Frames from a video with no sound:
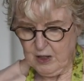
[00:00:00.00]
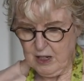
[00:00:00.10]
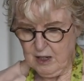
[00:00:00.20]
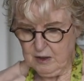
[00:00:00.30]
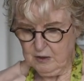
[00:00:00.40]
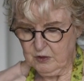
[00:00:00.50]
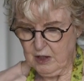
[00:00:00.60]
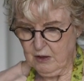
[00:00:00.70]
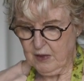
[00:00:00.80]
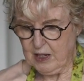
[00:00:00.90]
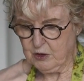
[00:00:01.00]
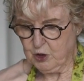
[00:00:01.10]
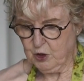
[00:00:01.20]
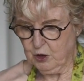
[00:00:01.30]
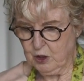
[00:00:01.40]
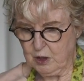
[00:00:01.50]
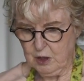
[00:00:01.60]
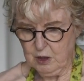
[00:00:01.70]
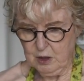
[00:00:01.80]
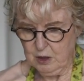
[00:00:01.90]
that is how that should look.
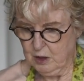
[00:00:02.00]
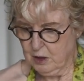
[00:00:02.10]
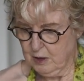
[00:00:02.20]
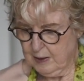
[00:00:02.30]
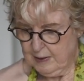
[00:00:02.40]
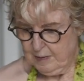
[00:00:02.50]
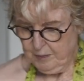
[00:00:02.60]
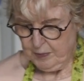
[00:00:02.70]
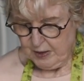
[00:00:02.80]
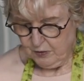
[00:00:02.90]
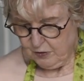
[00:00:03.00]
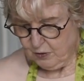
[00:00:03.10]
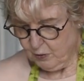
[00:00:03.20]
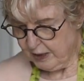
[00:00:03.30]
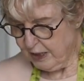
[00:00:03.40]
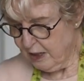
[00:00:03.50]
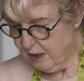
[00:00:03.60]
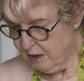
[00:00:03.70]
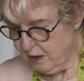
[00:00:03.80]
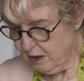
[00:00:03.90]
So
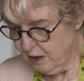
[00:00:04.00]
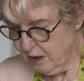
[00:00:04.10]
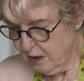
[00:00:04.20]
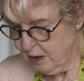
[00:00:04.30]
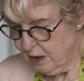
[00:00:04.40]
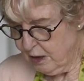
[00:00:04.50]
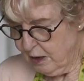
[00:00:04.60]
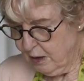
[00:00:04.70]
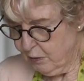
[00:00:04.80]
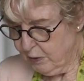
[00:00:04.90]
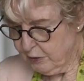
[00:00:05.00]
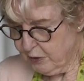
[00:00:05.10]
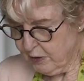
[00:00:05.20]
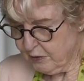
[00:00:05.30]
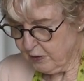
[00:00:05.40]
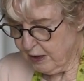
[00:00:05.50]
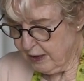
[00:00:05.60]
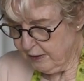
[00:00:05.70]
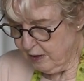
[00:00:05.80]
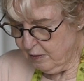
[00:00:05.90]
again, we'll just
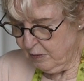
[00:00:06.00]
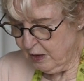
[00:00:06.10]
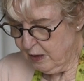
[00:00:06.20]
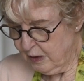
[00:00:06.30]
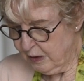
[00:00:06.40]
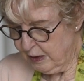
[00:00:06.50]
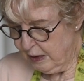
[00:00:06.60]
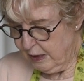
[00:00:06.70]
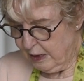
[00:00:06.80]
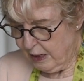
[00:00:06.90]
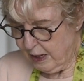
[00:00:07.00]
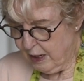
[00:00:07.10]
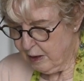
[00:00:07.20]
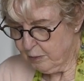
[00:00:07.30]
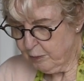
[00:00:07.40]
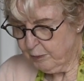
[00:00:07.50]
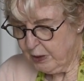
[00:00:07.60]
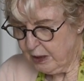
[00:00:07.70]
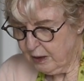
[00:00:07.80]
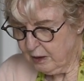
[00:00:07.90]
cut them and
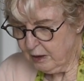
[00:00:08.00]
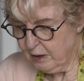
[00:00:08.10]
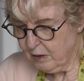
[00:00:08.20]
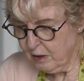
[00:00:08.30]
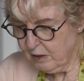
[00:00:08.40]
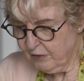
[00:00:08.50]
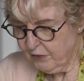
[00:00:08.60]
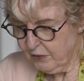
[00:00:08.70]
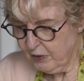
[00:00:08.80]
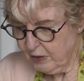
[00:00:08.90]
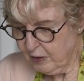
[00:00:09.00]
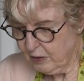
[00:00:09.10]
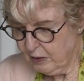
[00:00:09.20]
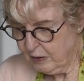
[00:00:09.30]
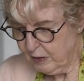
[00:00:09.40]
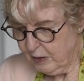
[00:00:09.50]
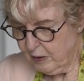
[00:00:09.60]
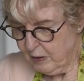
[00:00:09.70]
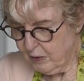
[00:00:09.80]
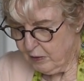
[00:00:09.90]
peel it off,
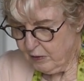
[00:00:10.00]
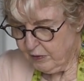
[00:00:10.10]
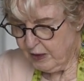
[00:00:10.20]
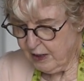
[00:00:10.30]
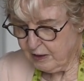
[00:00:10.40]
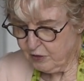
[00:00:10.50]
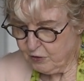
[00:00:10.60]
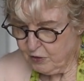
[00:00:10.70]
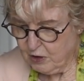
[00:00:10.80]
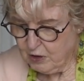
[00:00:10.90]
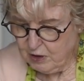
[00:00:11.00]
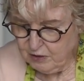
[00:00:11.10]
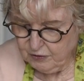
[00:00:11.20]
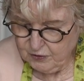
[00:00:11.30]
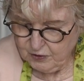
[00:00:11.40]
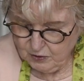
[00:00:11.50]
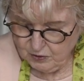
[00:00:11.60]
all the extra off,